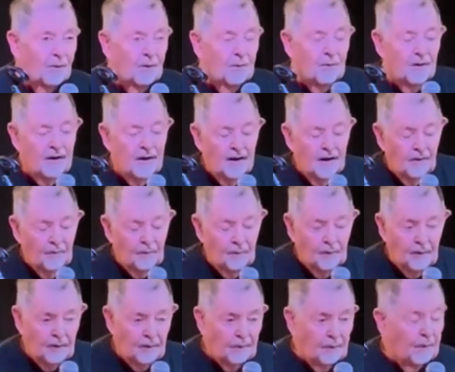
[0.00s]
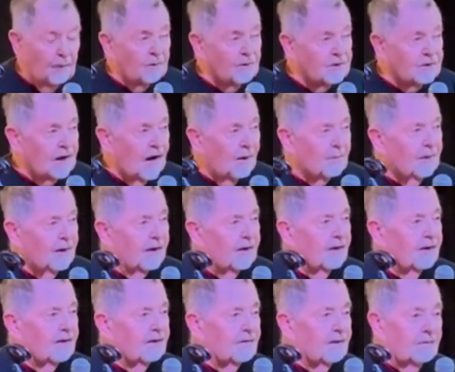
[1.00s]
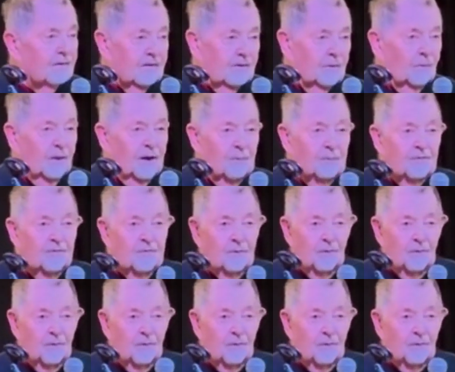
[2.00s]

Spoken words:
We were shopping the week